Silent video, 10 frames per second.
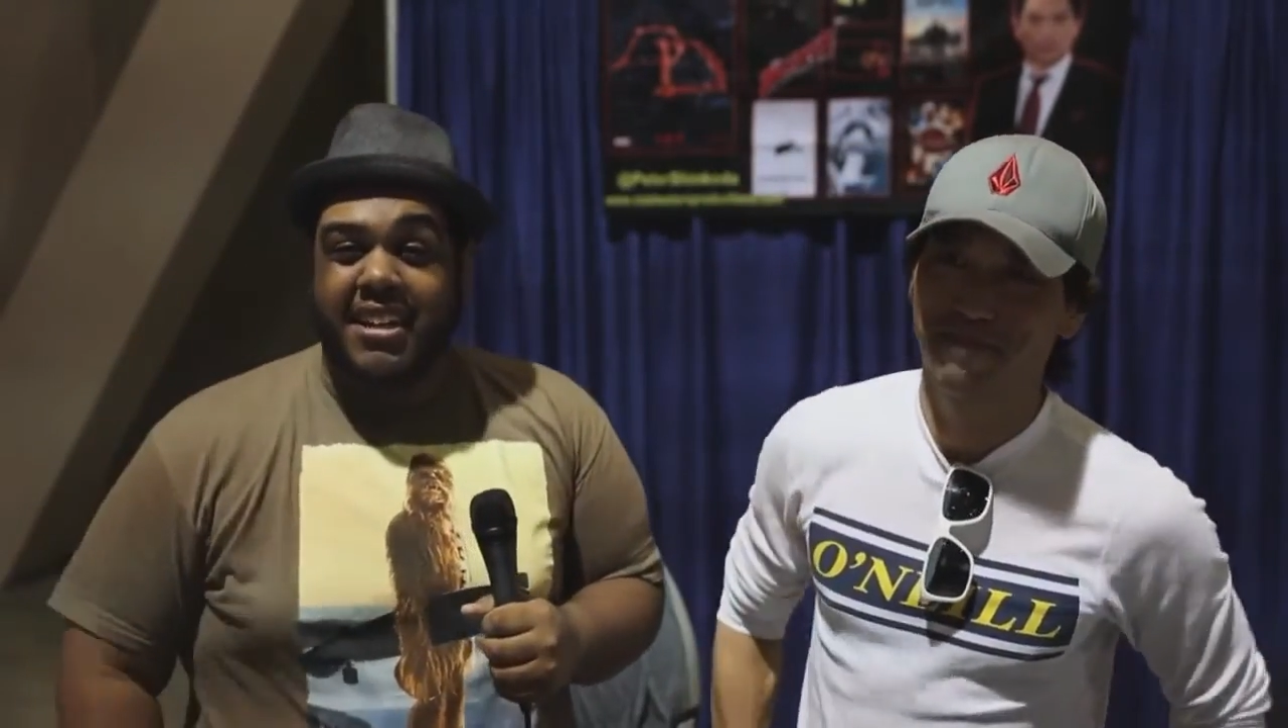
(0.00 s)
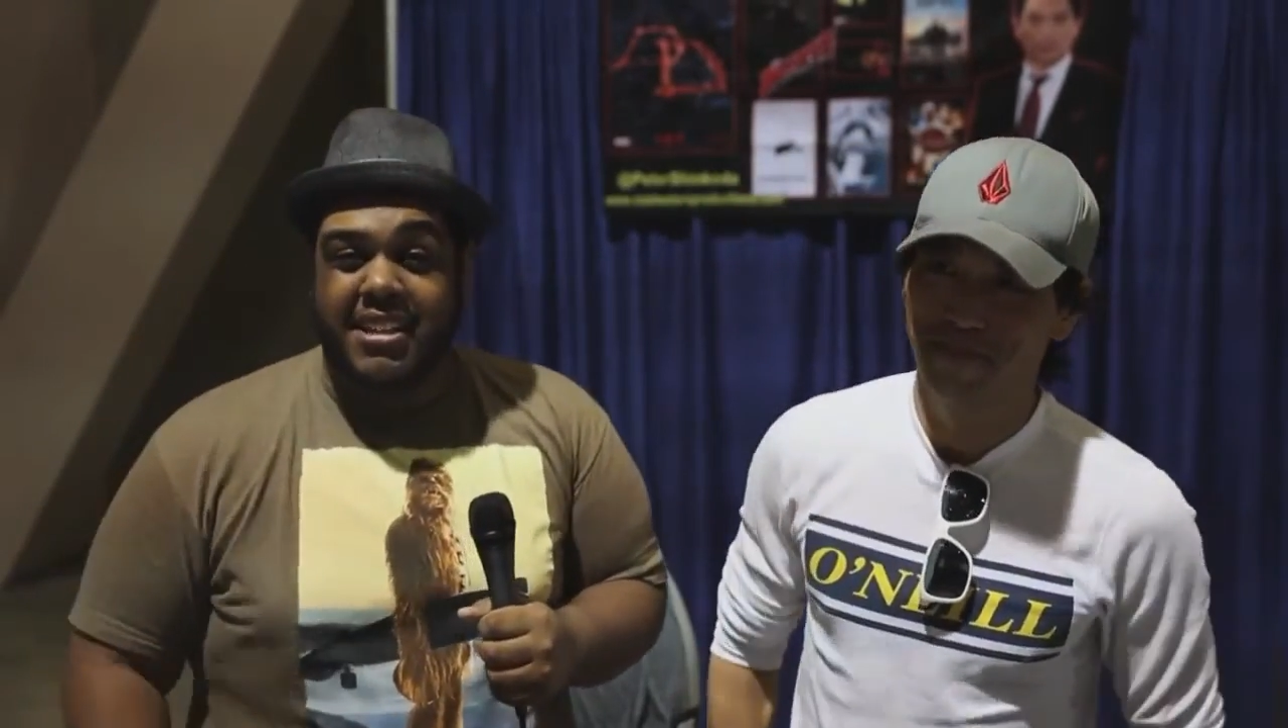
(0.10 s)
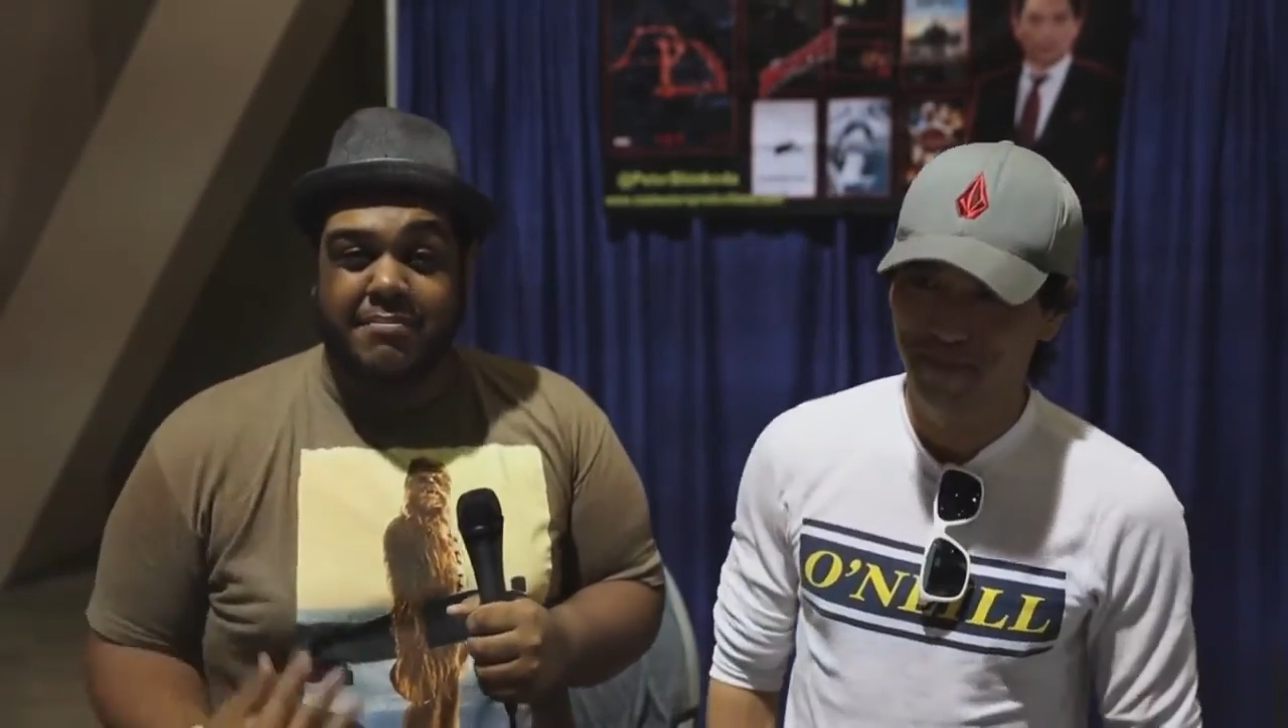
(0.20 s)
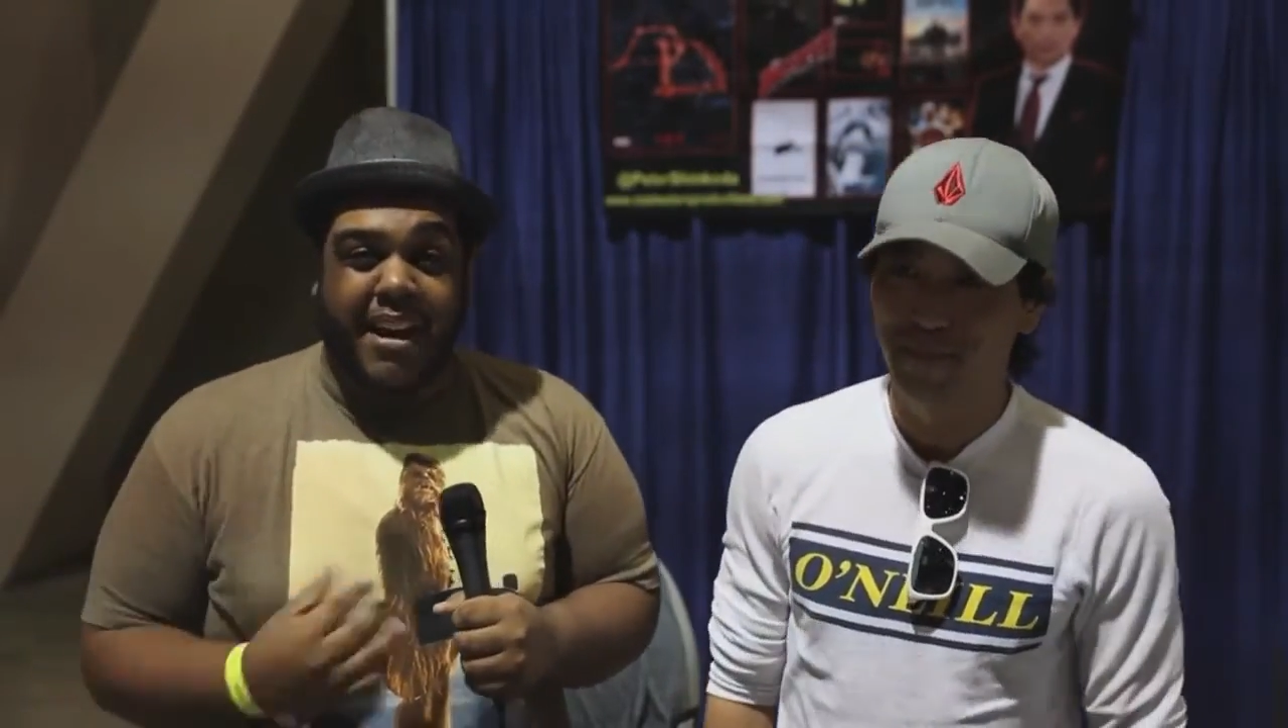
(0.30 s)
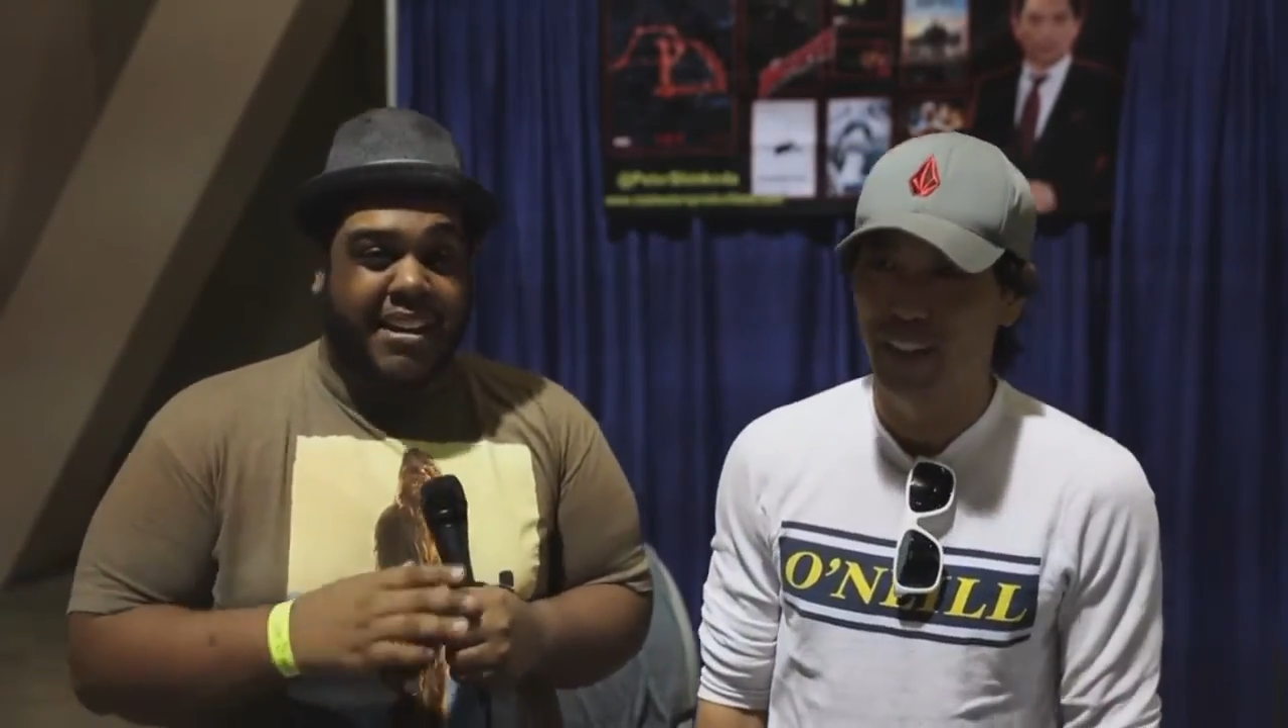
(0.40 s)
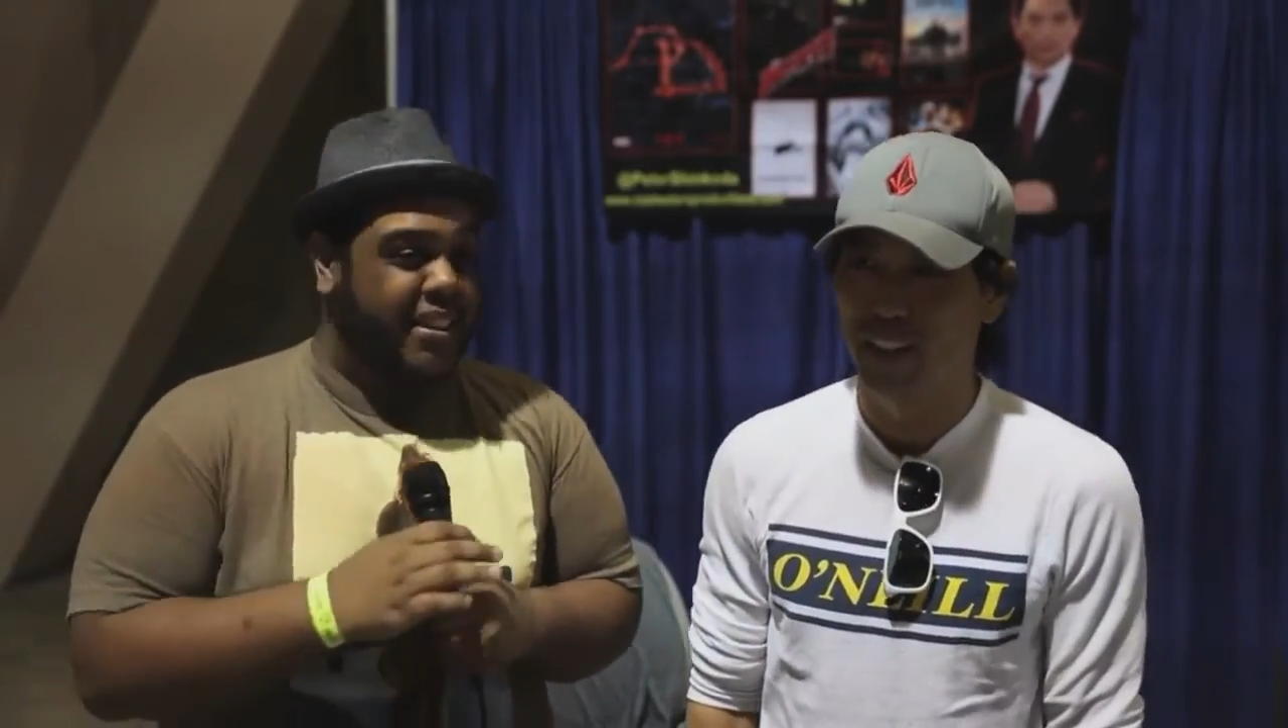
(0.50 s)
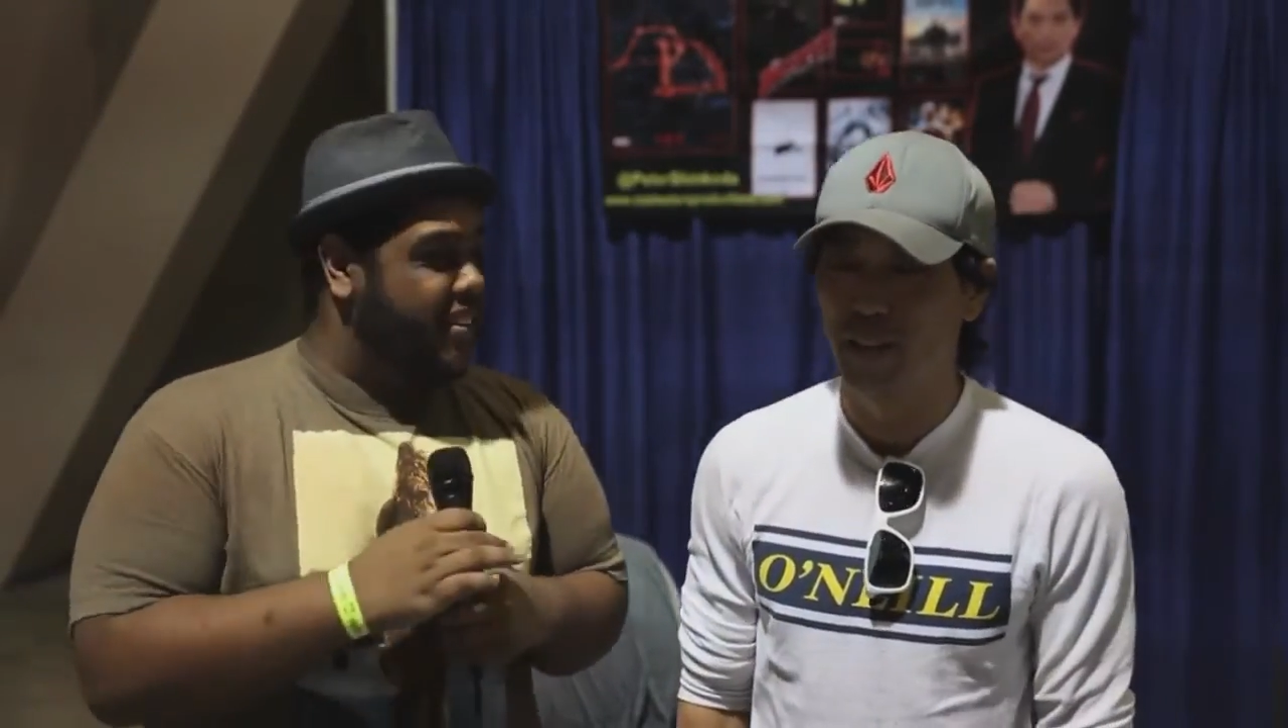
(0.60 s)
It's Mike,